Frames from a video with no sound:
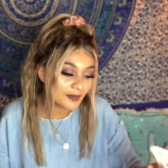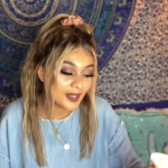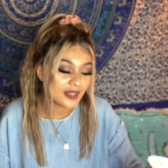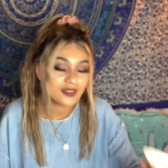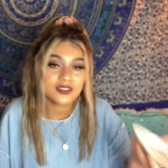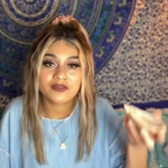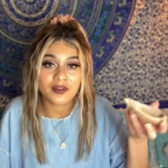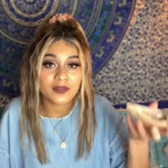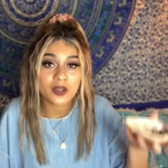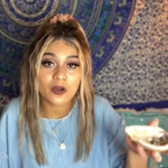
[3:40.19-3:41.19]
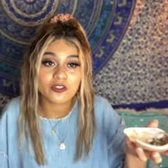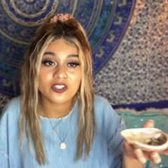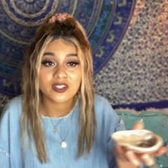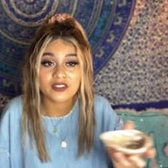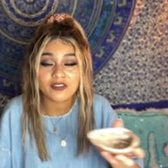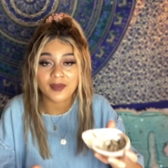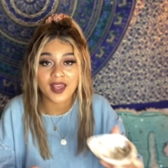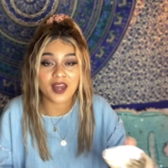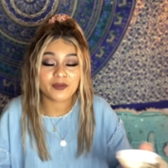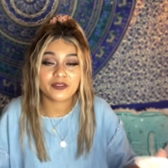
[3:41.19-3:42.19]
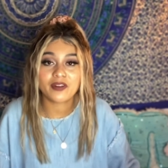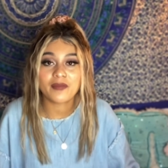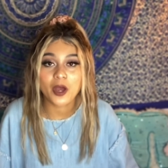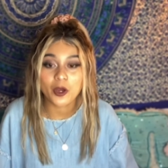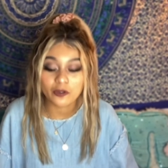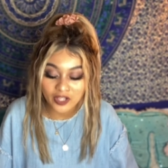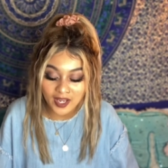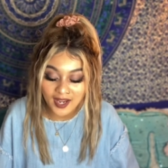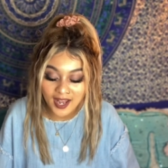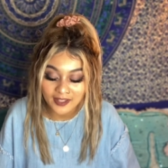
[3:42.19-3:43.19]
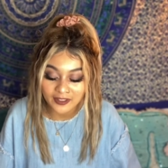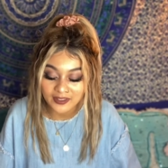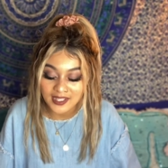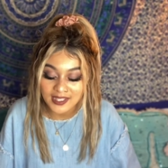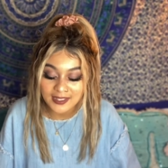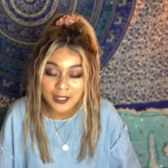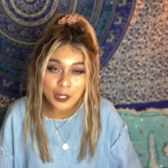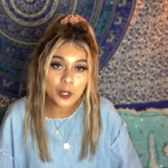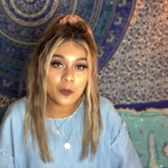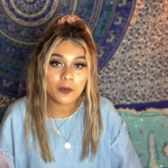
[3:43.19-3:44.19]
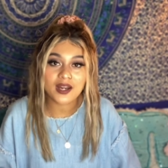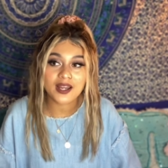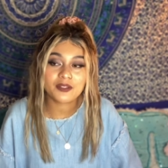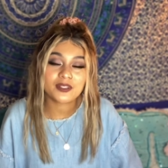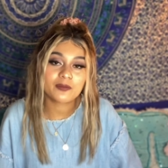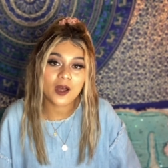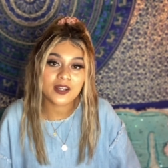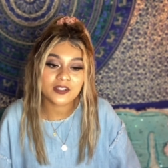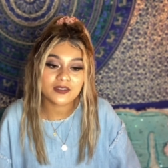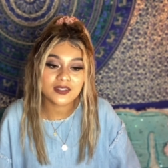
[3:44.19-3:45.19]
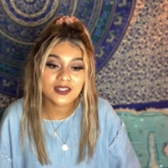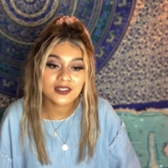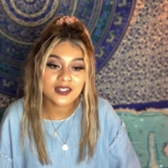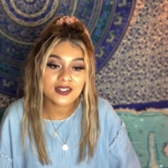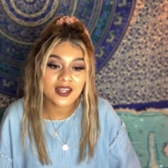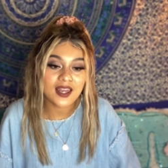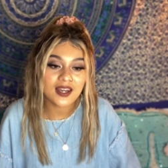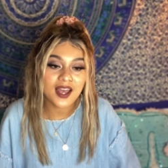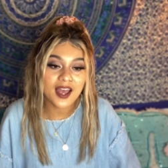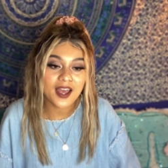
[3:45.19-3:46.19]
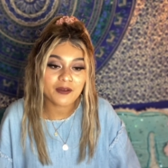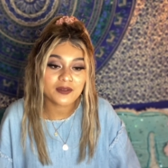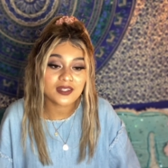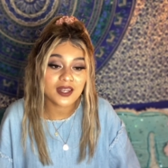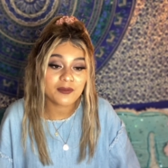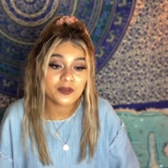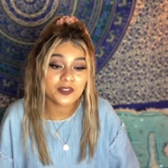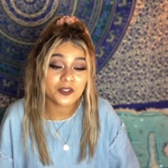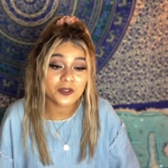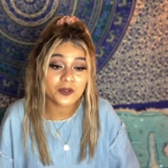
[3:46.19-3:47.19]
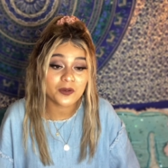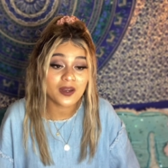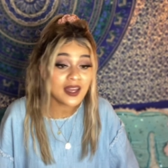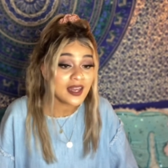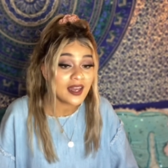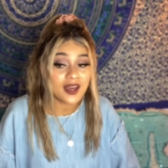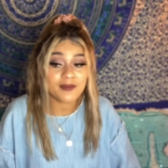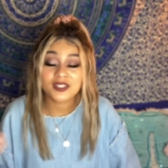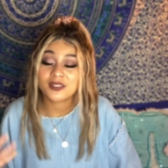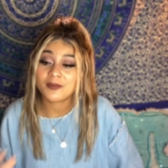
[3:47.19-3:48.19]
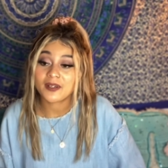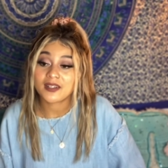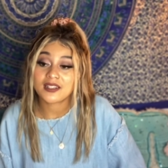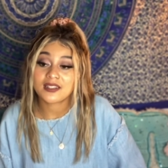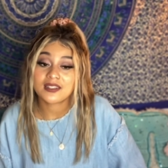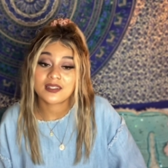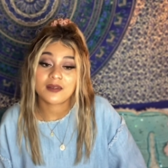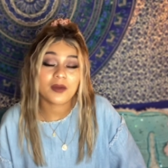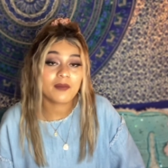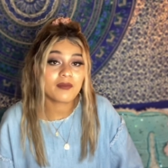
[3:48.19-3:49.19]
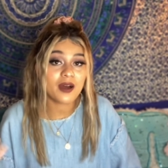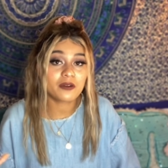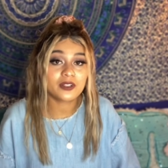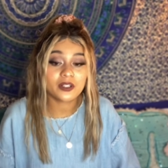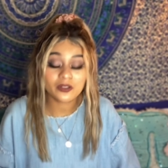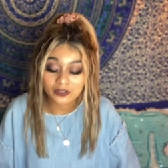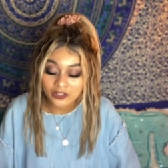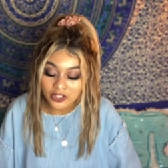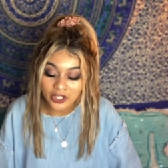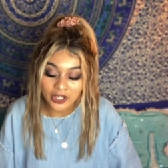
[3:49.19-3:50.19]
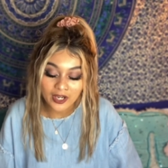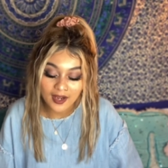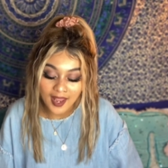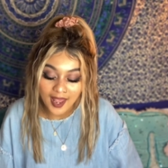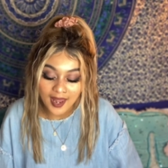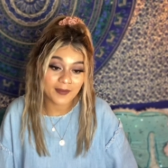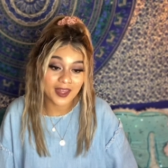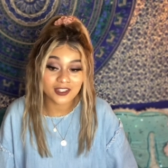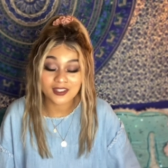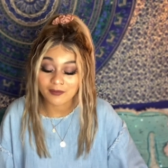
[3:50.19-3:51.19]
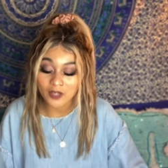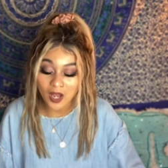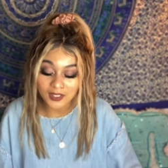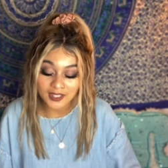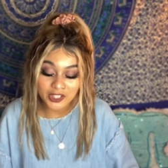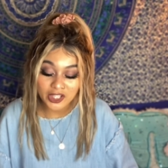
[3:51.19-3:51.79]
It's from the ocean. It's from an animal from the ocean. I learned this when I was abroad in New Zealand, and I was able to experience some Maori culture and some knowledge.